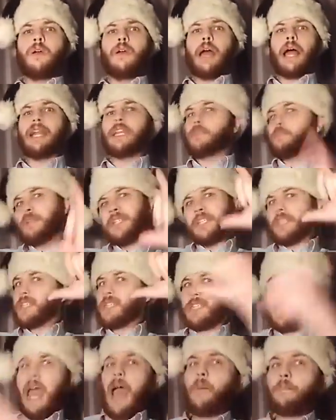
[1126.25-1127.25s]
And it's been
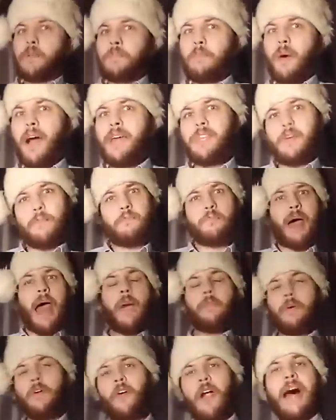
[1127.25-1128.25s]
snapped by the
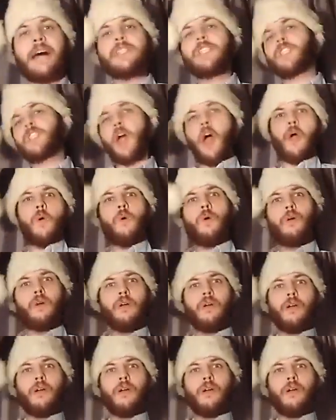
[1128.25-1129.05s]
paparazzo,